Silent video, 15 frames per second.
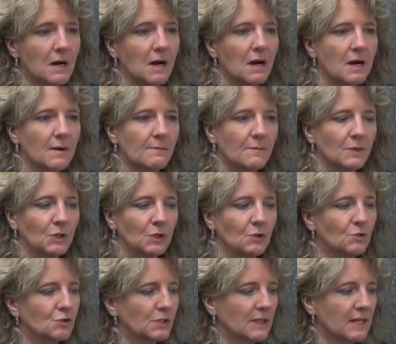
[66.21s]
Um,
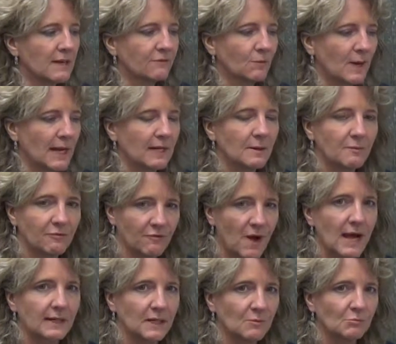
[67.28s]
usually if we end up
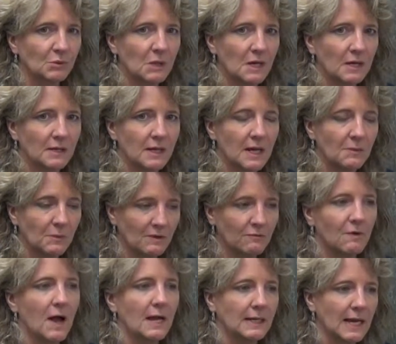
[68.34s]
finding blood and we
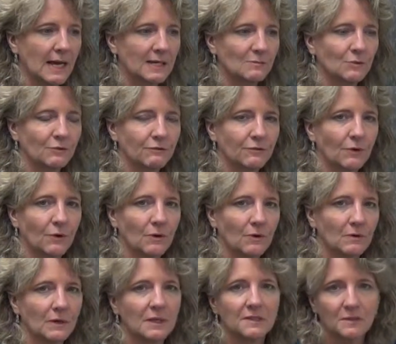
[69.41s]
find animal
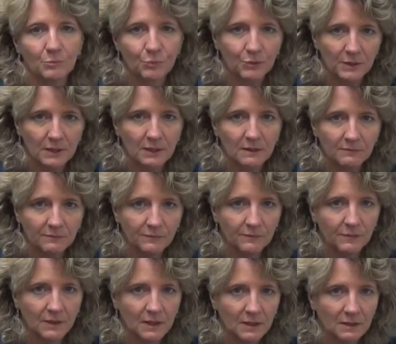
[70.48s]
fur, it's a pretty
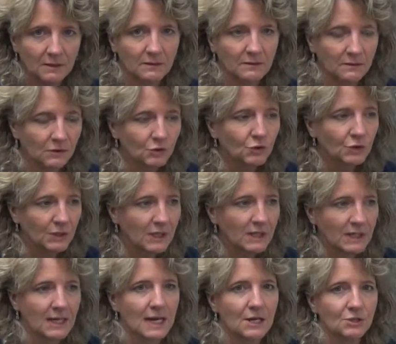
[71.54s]
uh, good
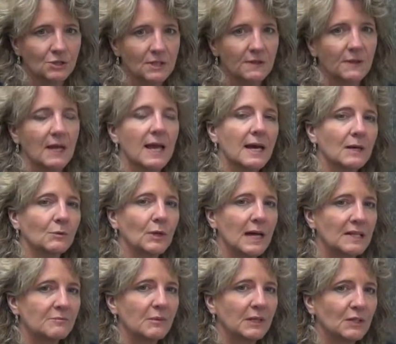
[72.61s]
indication that the animal
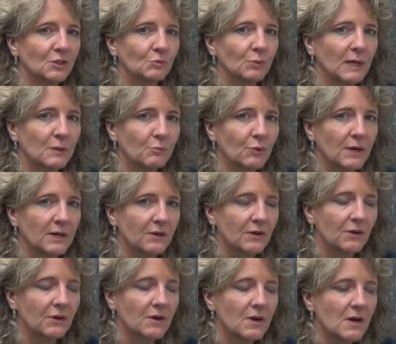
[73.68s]
has been killed by a
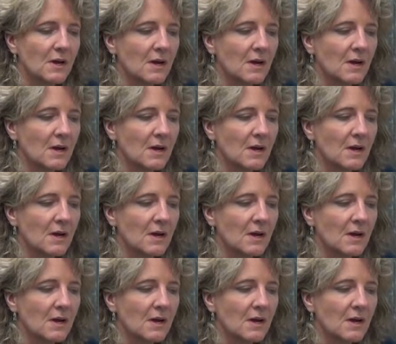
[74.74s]
predator.